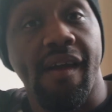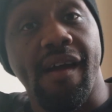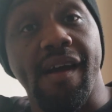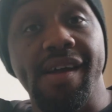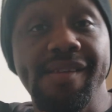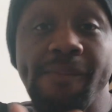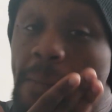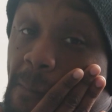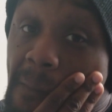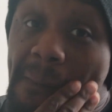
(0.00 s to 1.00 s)
All right?
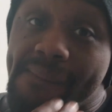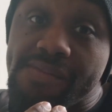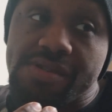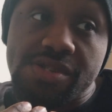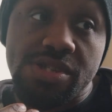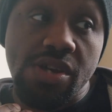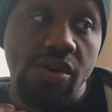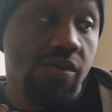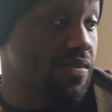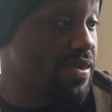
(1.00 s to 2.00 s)

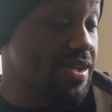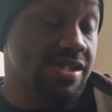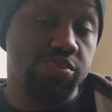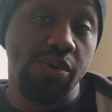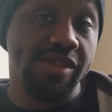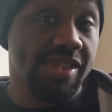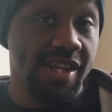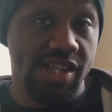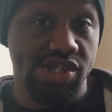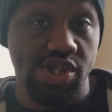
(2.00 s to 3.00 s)
So it's one
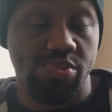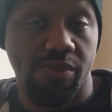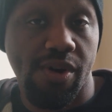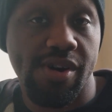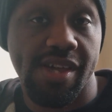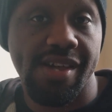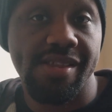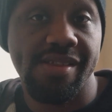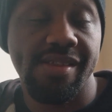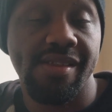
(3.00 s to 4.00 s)
thing to just walk in,